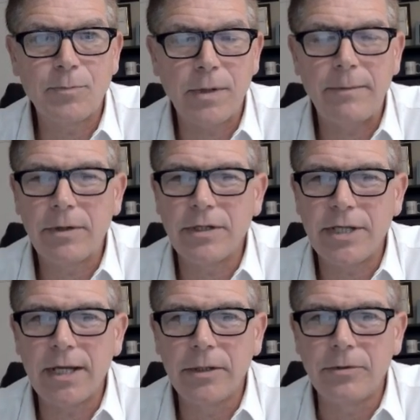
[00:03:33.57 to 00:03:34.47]
probably going to
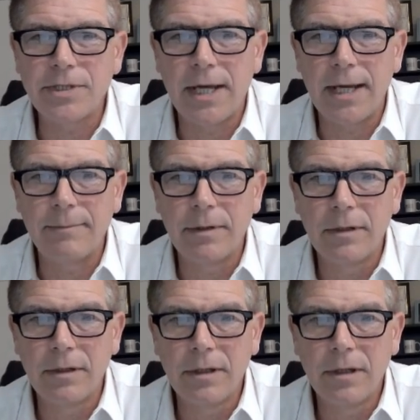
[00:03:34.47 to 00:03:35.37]
take a little time,
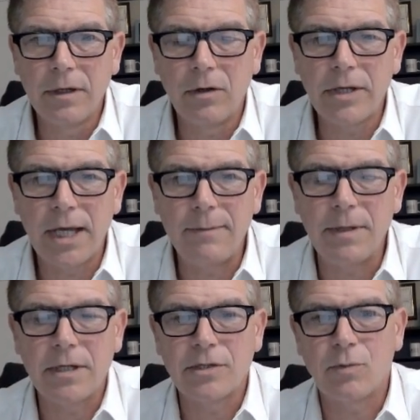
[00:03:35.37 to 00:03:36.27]
okay?
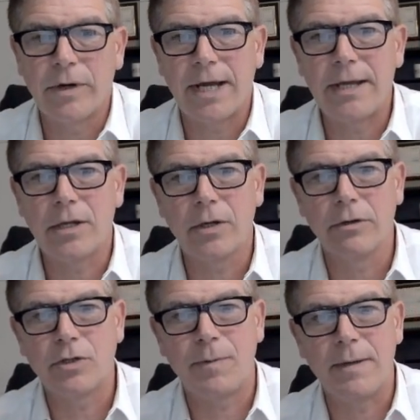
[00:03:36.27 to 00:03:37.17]
Because what I
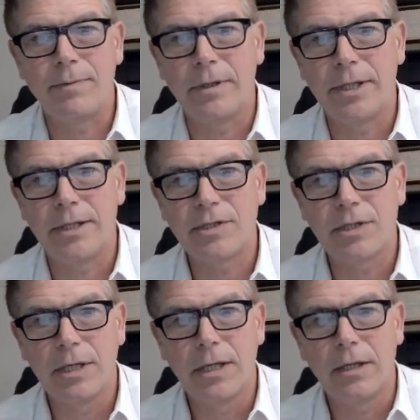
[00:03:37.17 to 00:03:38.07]
encourage people
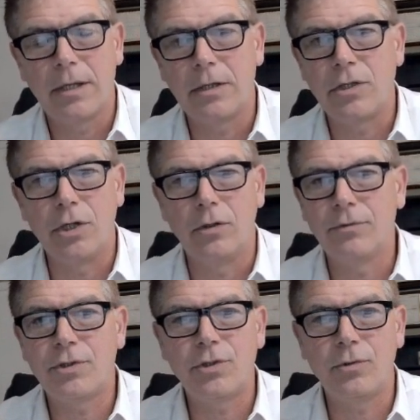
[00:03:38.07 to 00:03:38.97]
is,
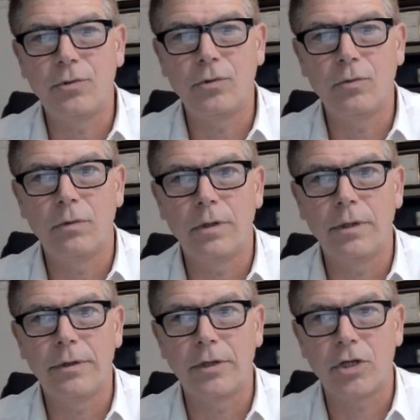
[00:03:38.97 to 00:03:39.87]
don't do
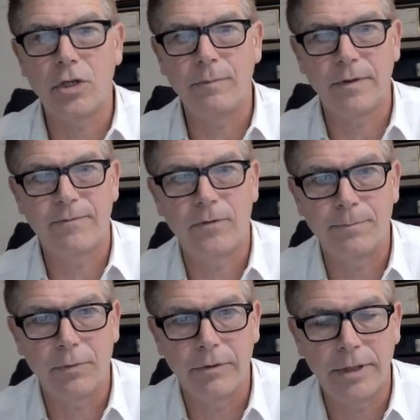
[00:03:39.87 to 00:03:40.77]
the cubic
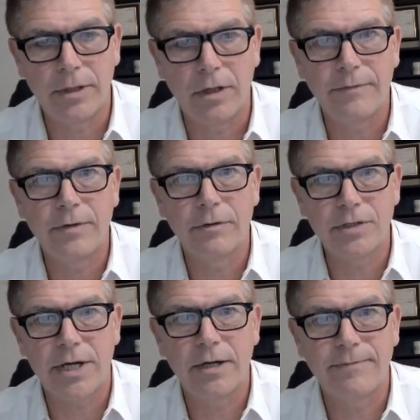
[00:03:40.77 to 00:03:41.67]
footprint of your
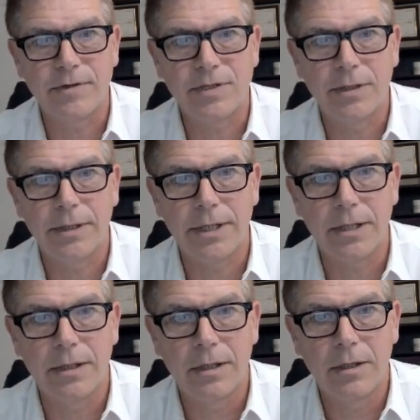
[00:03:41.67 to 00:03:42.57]
entire facility,
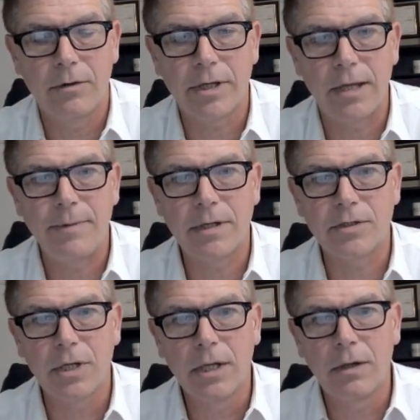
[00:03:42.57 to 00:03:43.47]
okay?
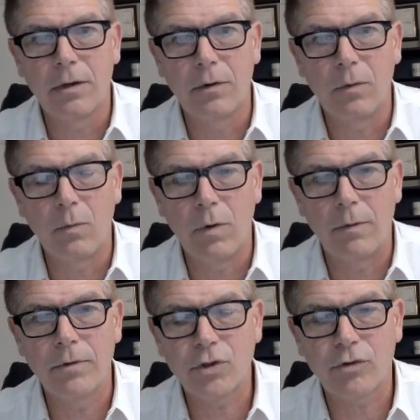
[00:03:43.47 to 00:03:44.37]
Because what
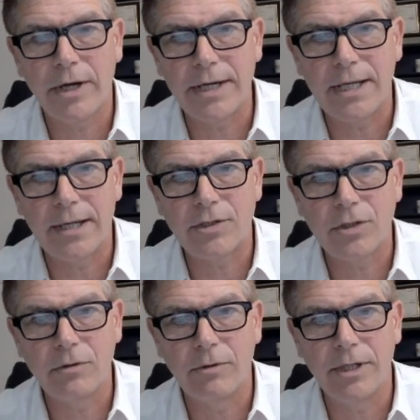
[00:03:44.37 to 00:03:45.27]
we're trying to get
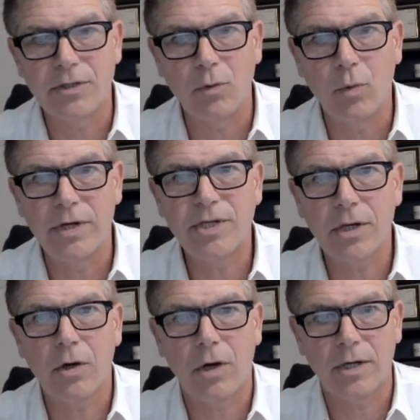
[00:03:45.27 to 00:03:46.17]
to is, what is it
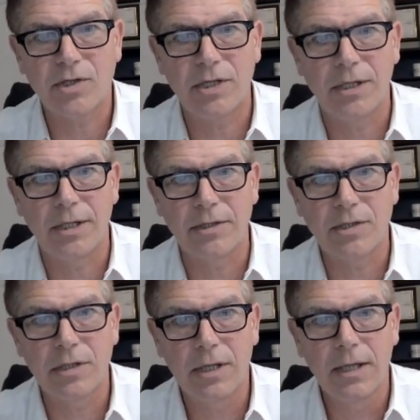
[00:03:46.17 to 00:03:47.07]
costing
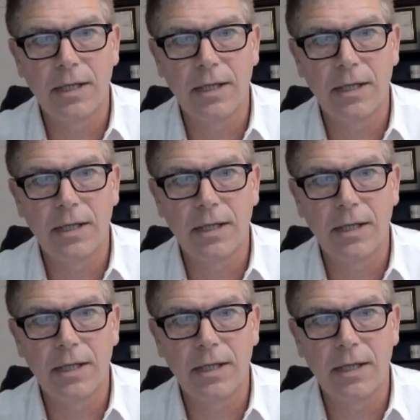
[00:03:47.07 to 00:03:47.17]
us